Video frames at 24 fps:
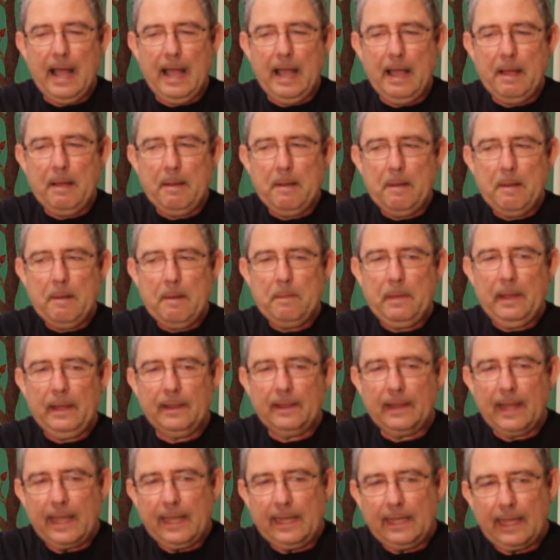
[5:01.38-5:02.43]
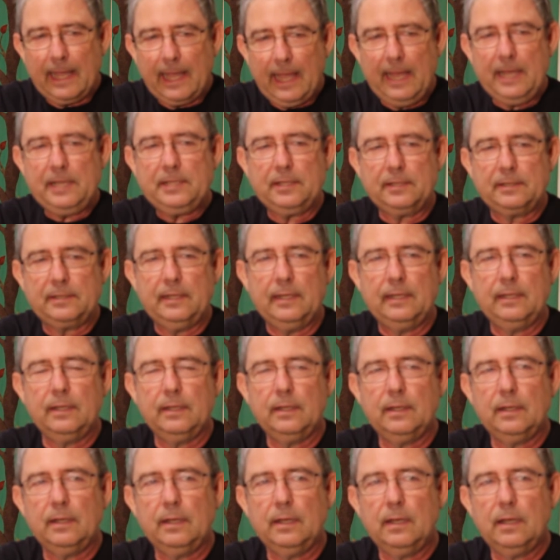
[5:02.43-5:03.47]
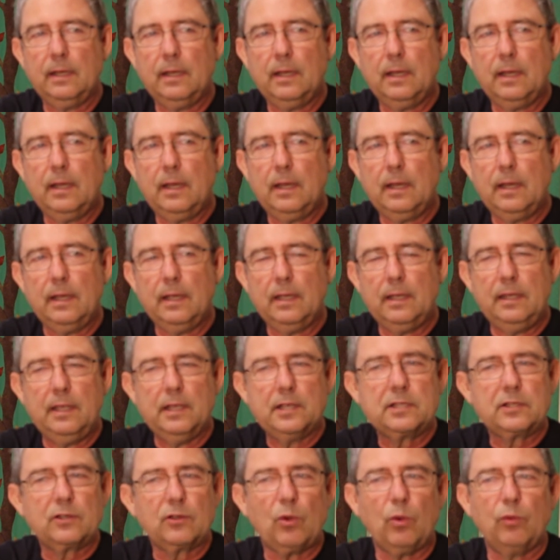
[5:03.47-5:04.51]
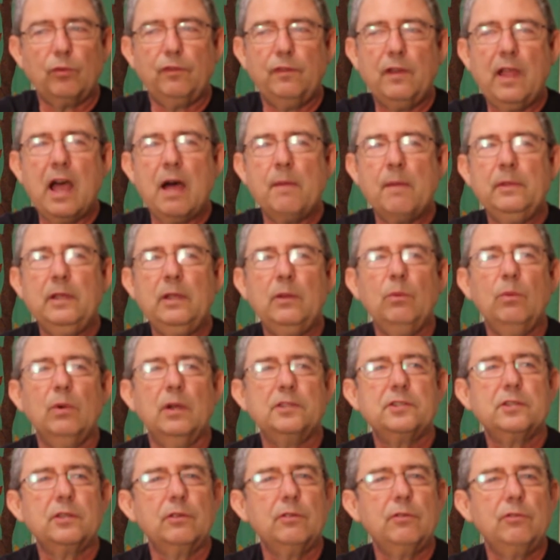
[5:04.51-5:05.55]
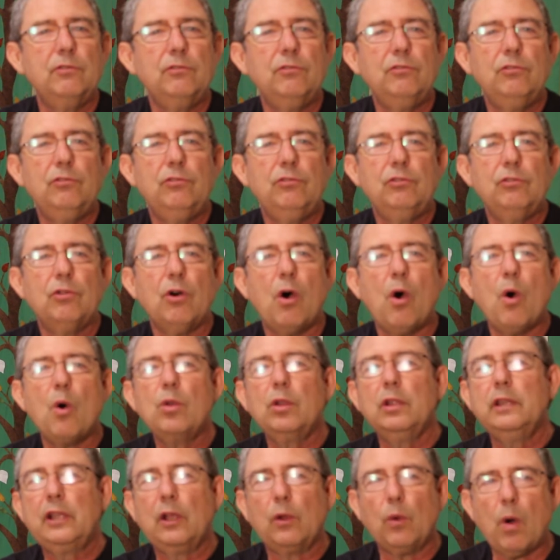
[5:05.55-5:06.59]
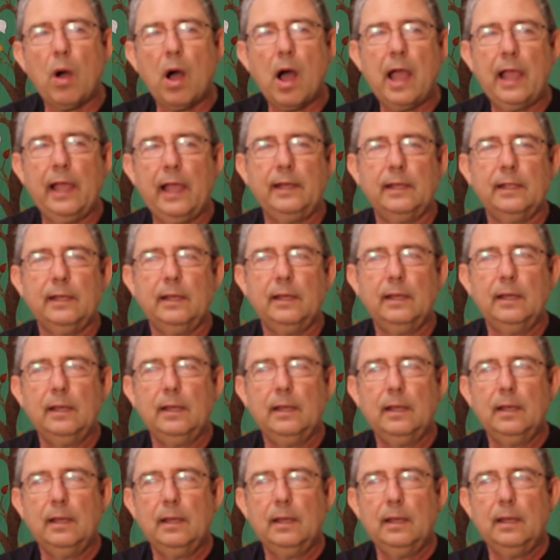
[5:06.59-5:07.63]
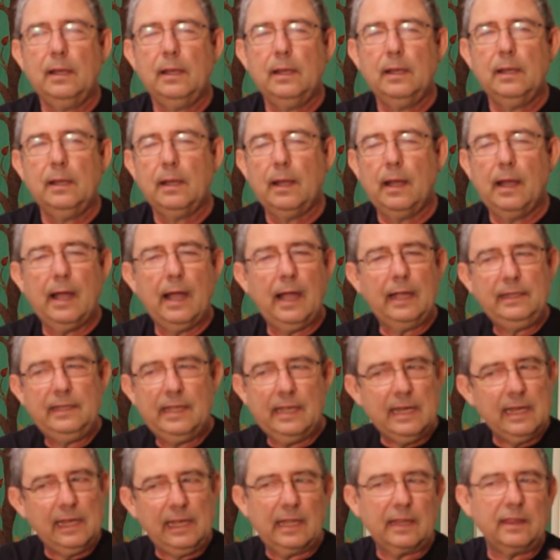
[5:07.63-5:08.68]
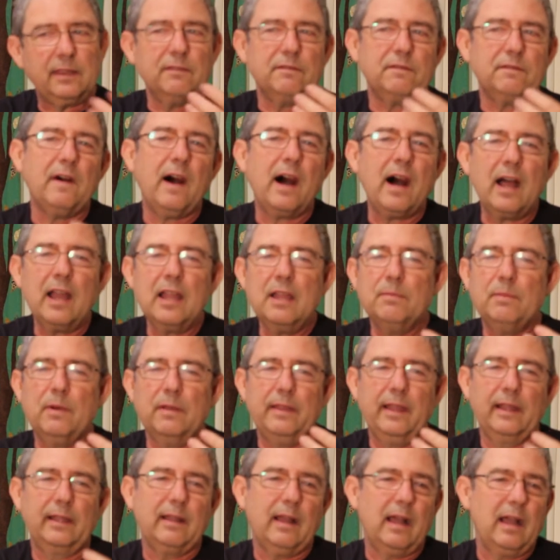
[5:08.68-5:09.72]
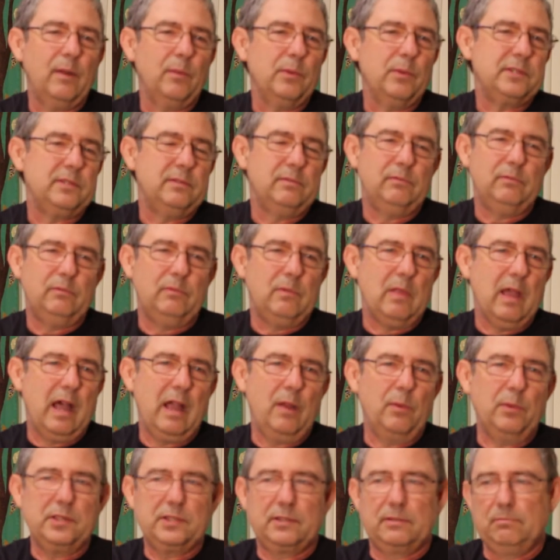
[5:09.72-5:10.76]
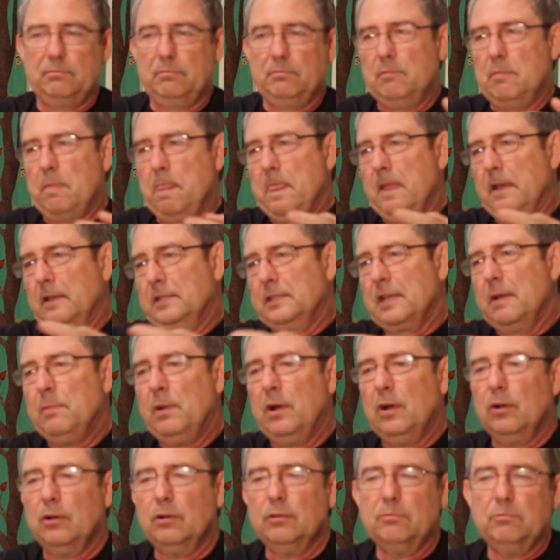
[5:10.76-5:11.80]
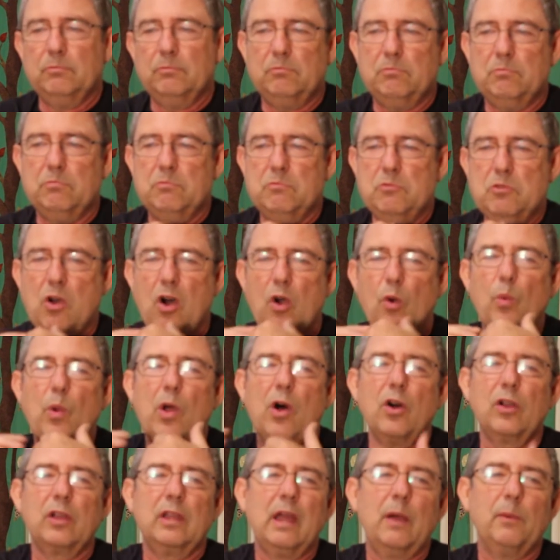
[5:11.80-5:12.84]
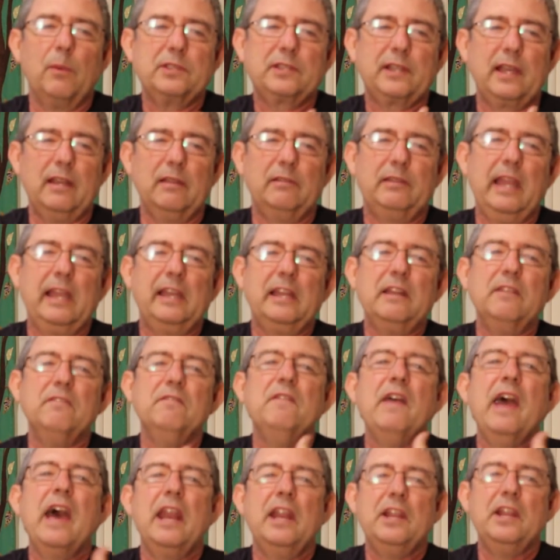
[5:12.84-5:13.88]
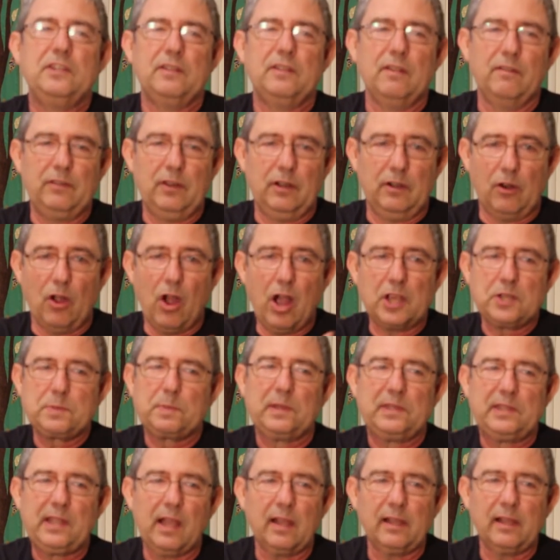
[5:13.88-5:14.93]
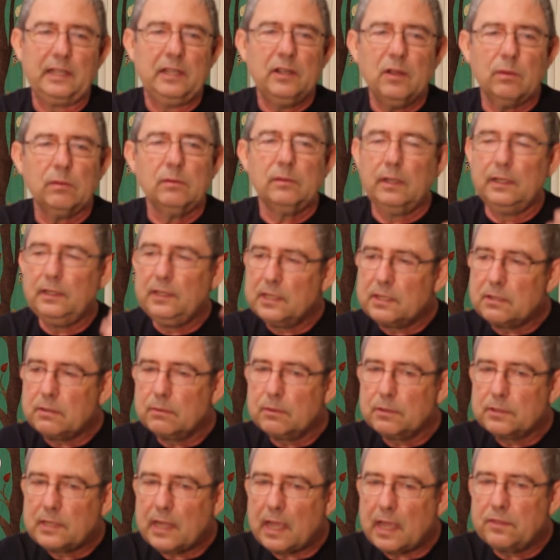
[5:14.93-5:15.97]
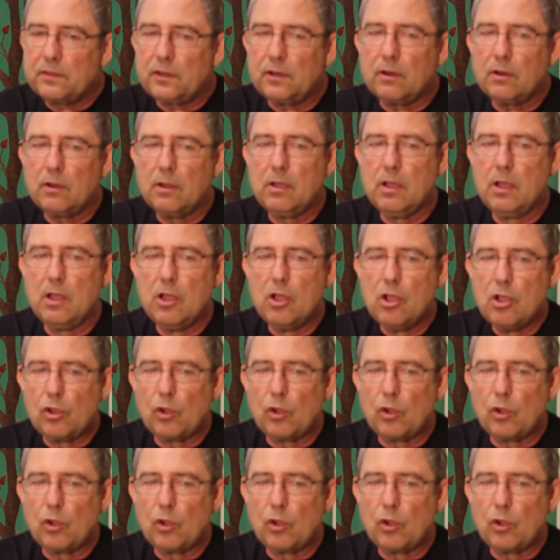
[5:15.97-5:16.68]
But like Hazleton, this family was totally quiet. I didn't get the vibe of like I was somehow not welcome. I was kind of taking advantage of their hospitality. No, they just sat there